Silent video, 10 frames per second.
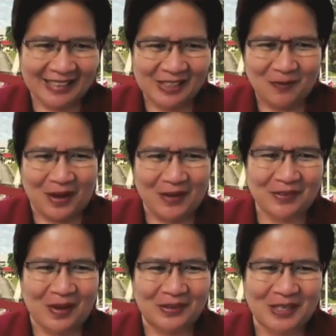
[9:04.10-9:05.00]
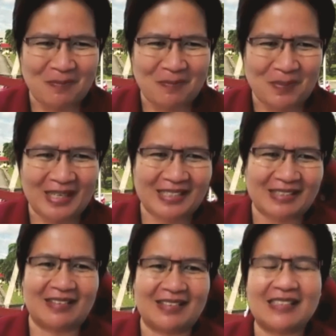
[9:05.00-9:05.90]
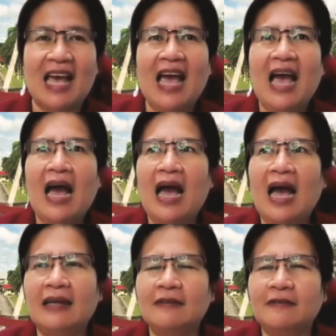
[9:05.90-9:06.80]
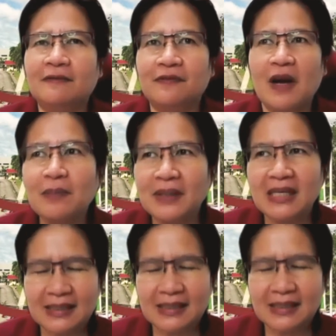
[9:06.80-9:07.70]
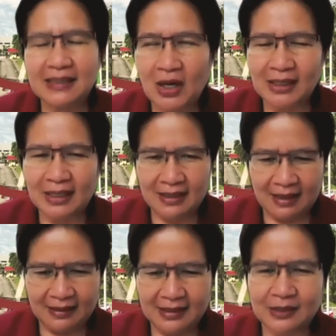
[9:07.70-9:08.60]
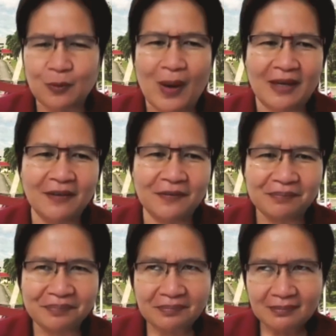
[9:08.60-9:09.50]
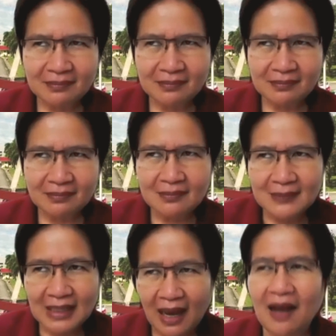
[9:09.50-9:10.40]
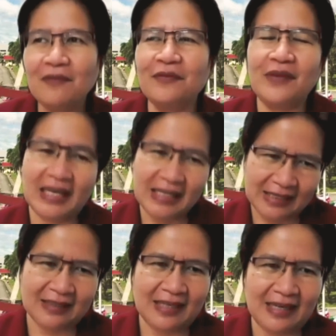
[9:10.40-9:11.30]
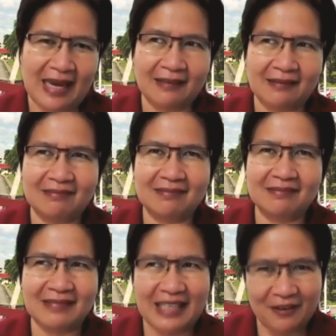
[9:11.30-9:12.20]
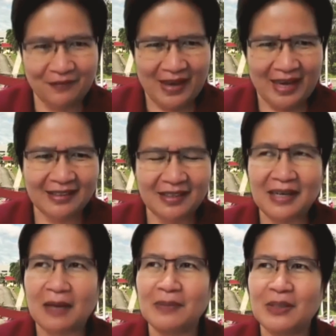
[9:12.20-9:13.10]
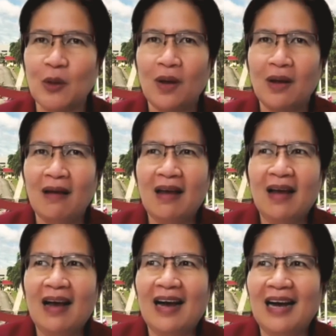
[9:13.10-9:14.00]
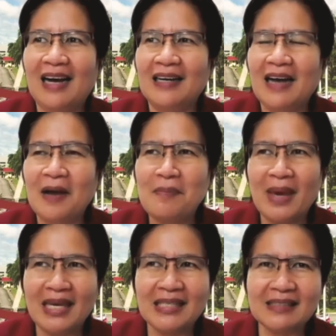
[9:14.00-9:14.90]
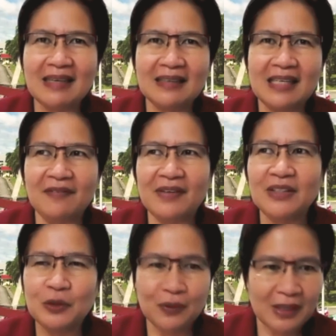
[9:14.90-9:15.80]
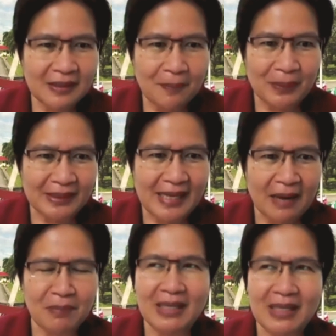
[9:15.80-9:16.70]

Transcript: 5,000 pesos. And from that time on, he and his wife have regularly and given. And I'm so amazed that even during the pandemic,